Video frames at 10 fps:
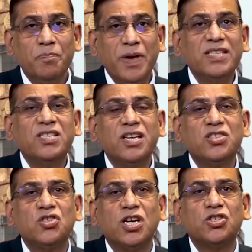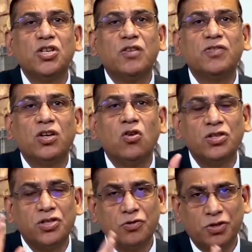basic structure of the
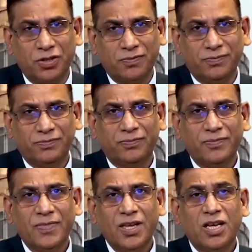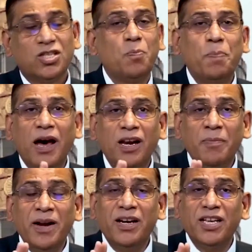Constitution. So
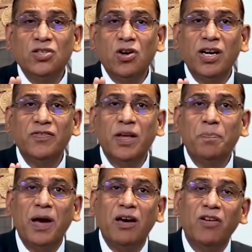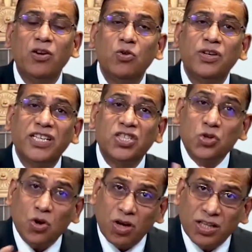Parliament does not have the power to
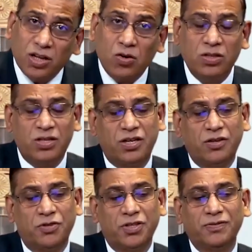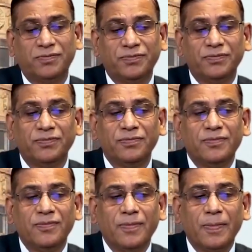destroy the Constitution.
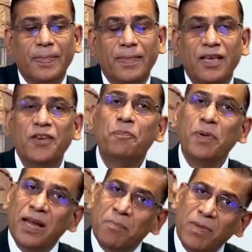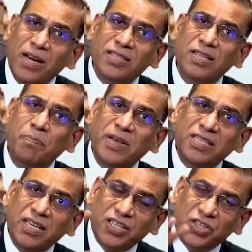If preamble is the
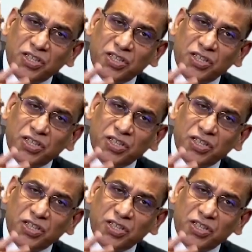basic